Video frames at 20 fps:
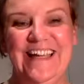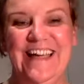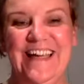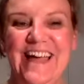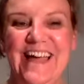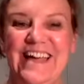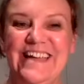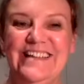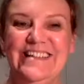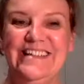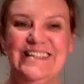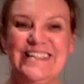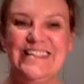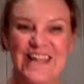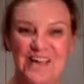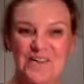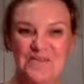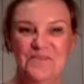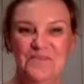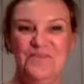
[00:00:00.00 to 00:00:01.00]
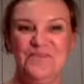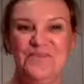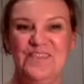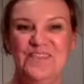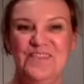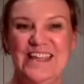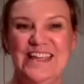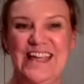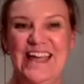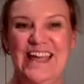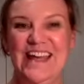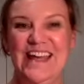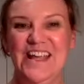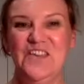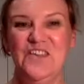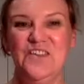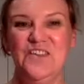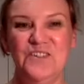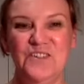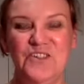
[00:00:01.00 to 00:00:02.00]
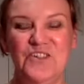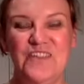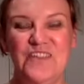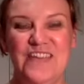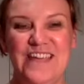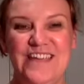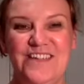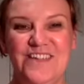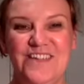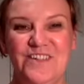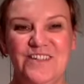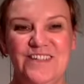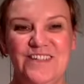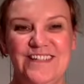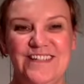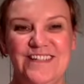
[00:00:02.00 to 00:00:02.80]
And a huge thank you.